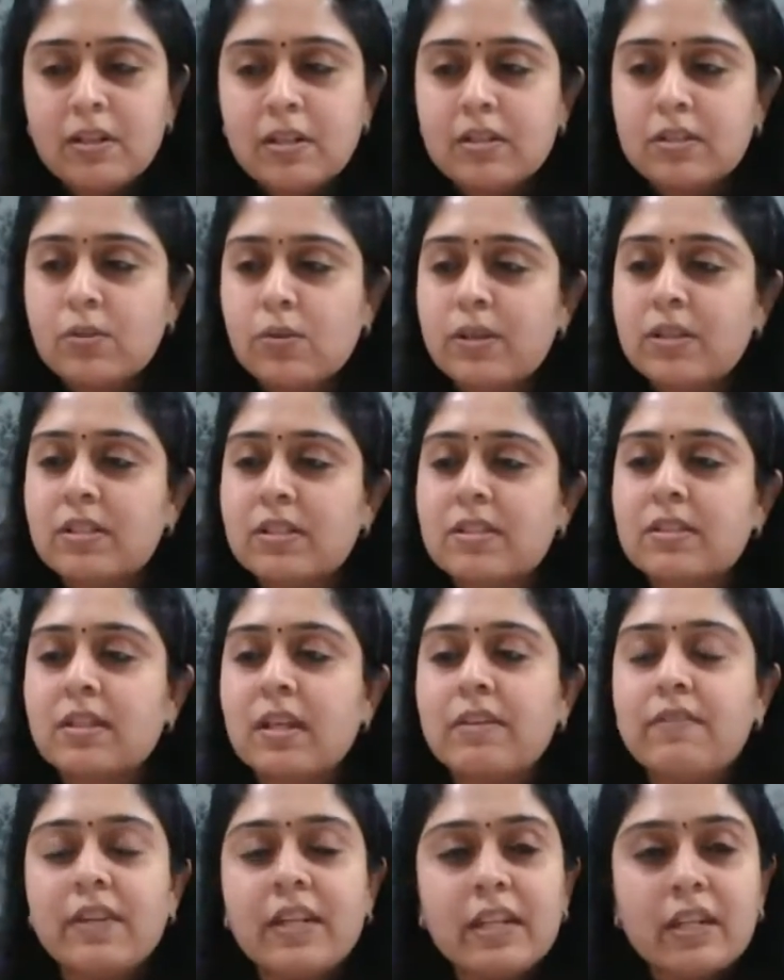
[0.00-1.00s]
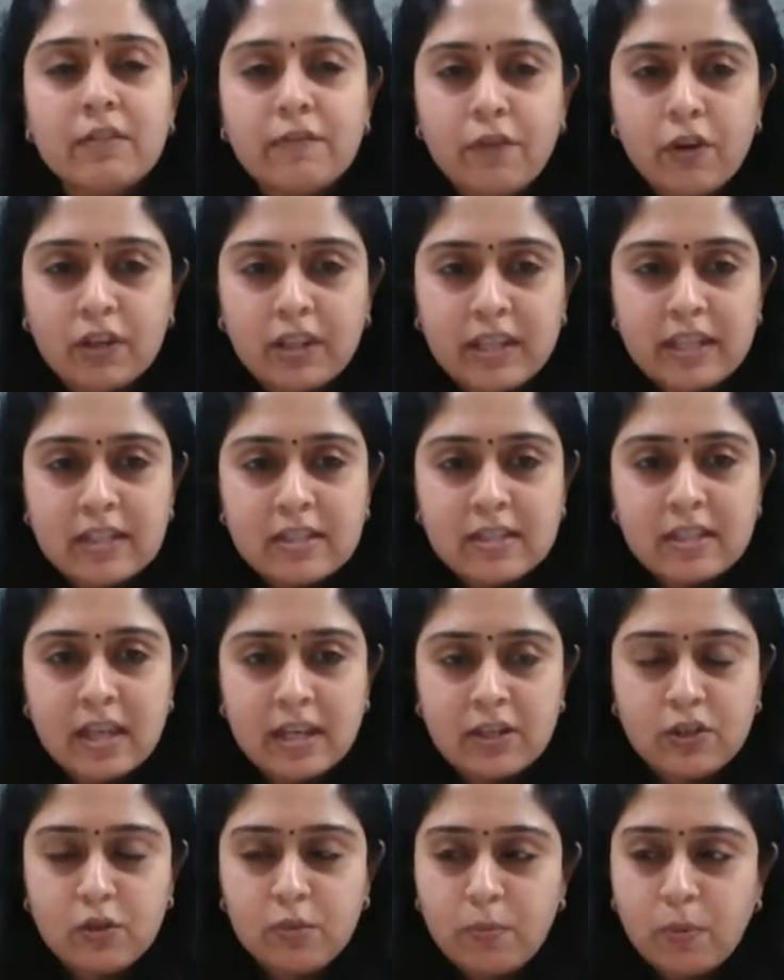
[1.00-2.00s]
so it's convenient for kids
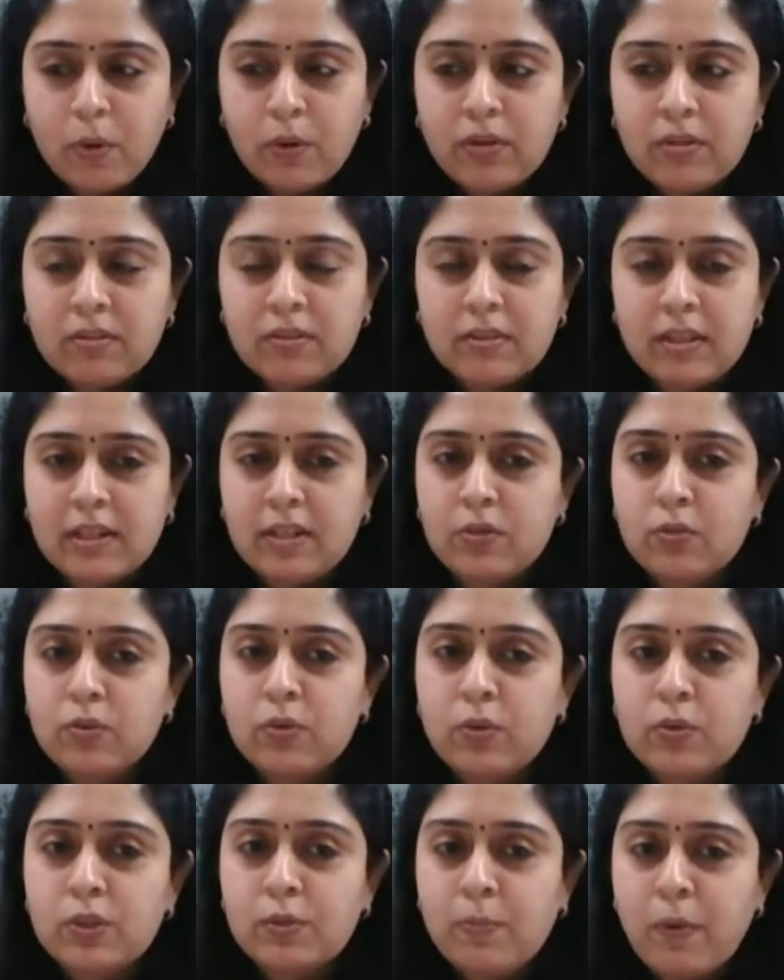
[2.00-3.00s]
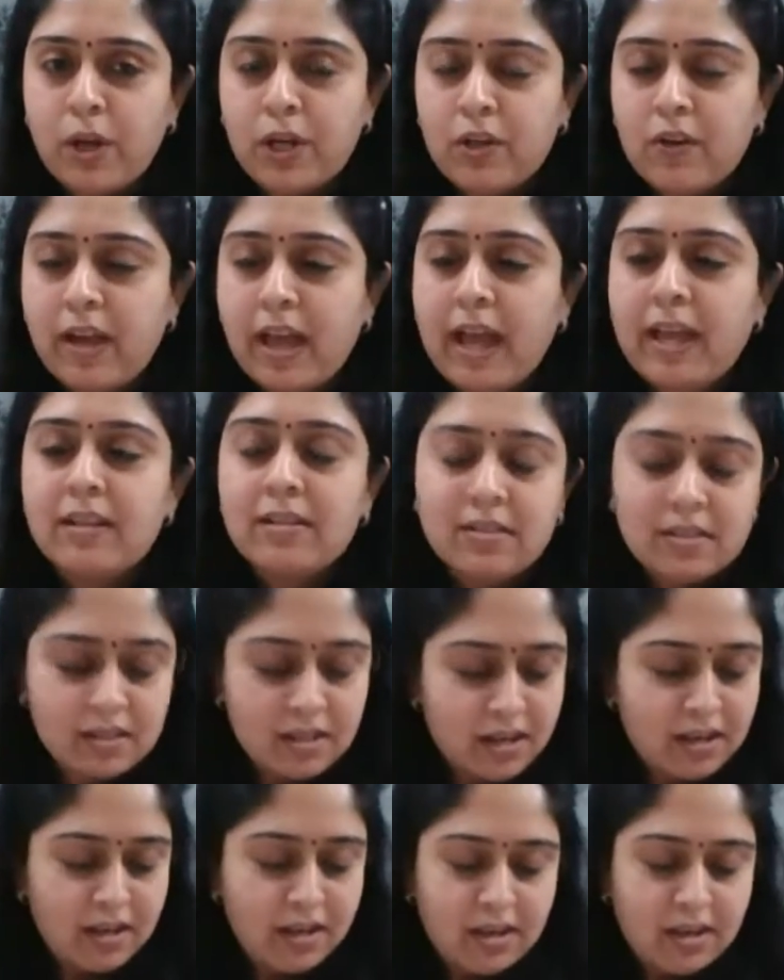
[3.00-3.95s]
and you both, and you don't spoil your hands.